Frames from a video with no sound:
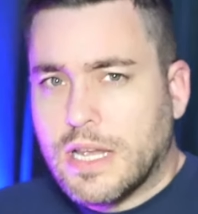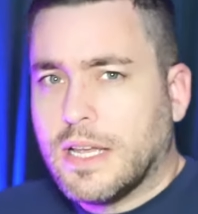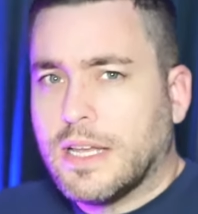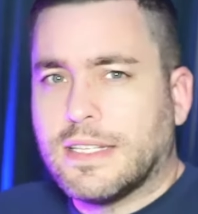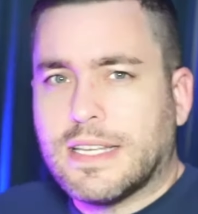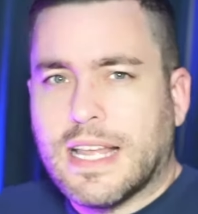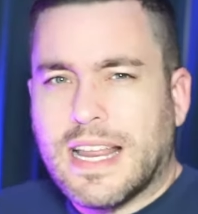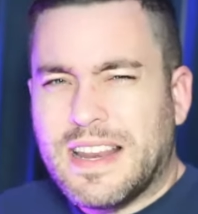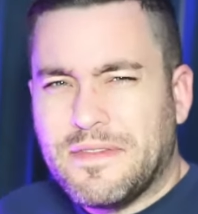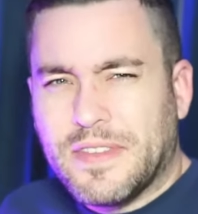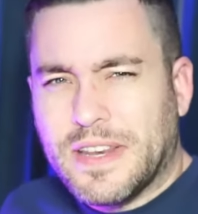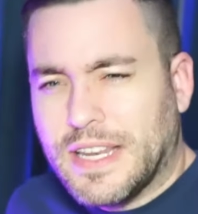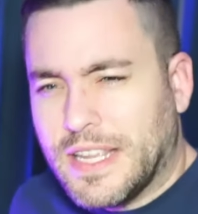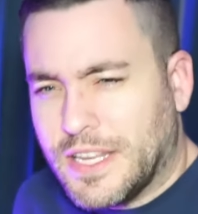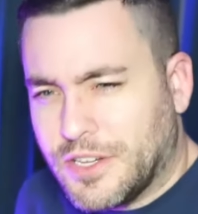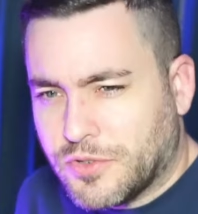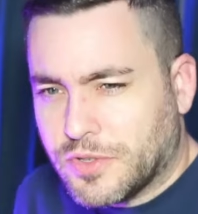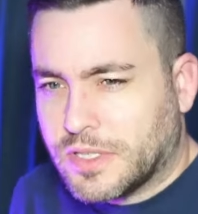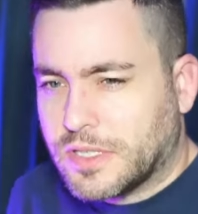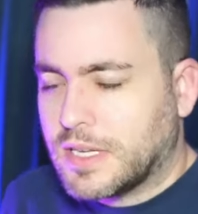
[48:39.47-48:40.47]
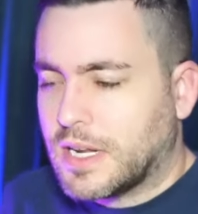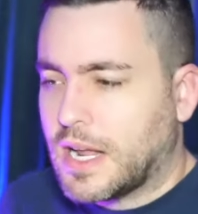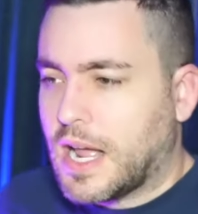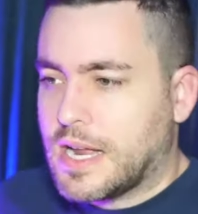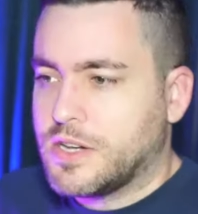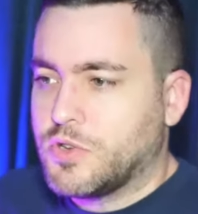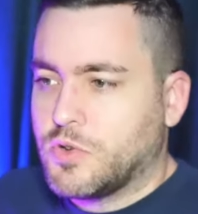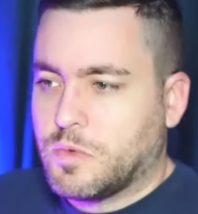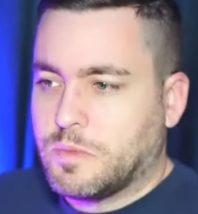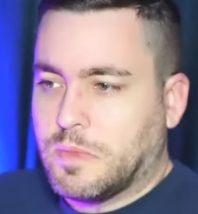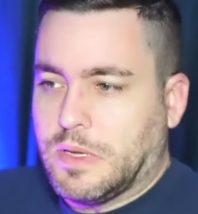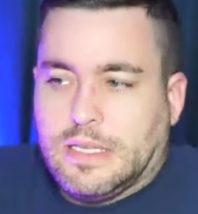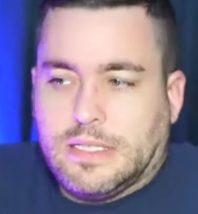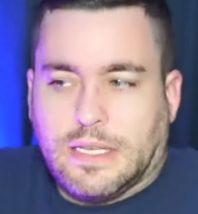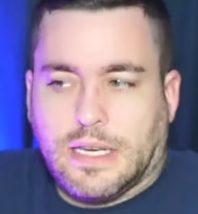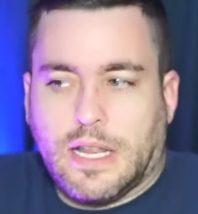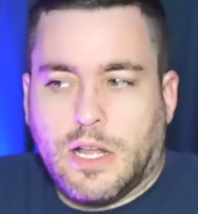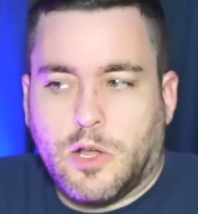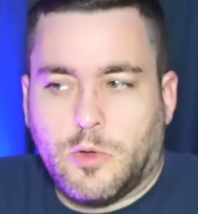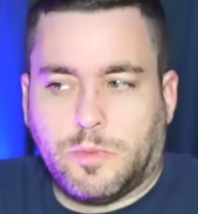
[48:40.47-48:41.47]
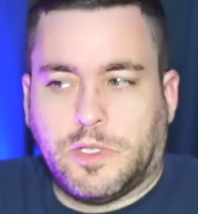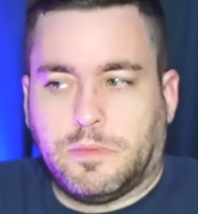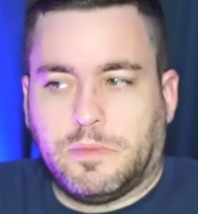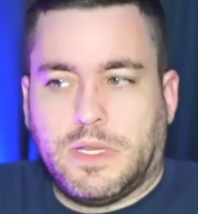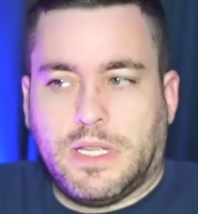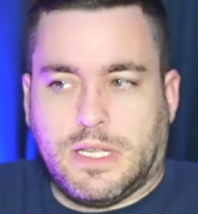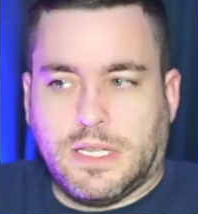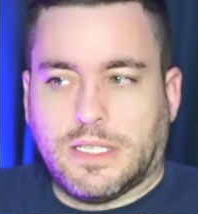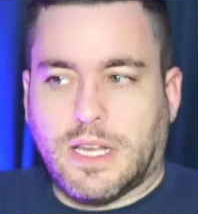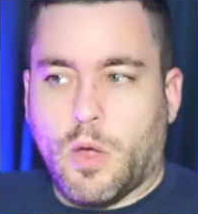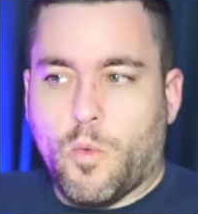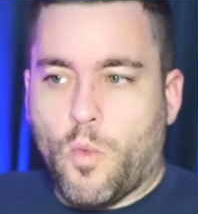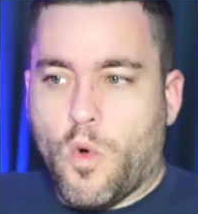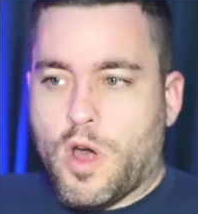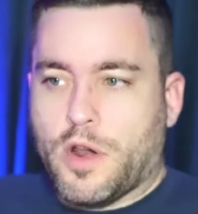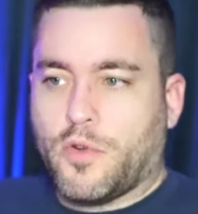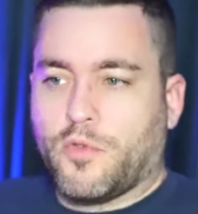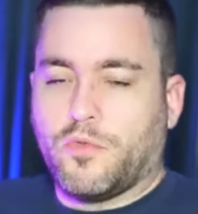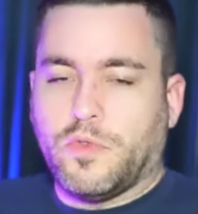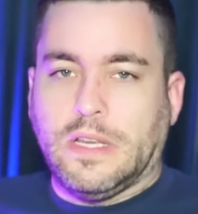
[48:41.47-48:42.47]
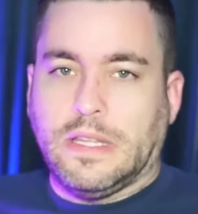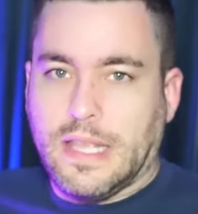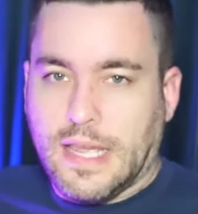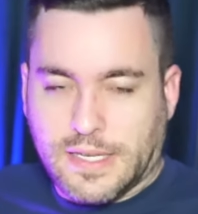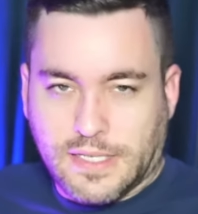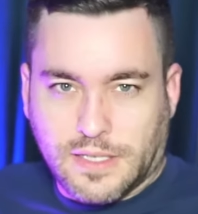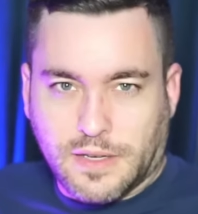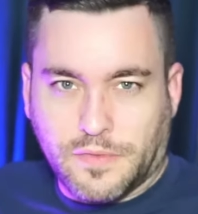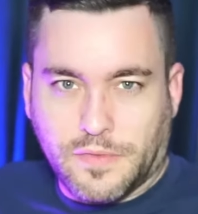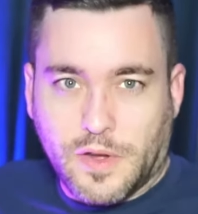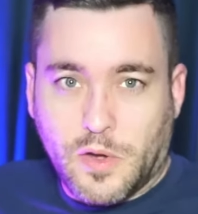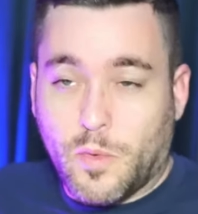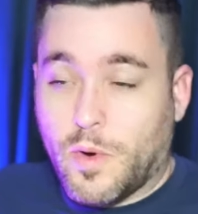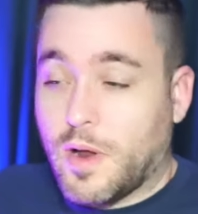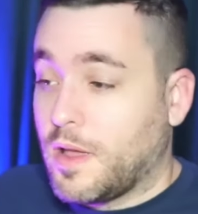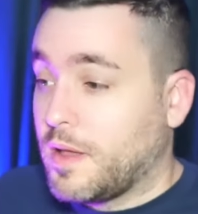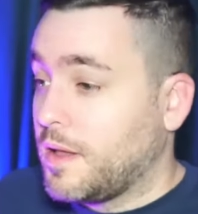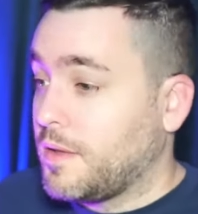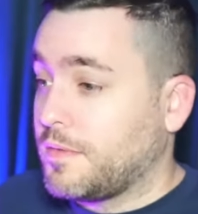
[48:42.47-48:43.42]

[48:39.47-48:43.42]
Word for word: Is that even interesting? I do it because it helps me because I want to read that stuff anyway.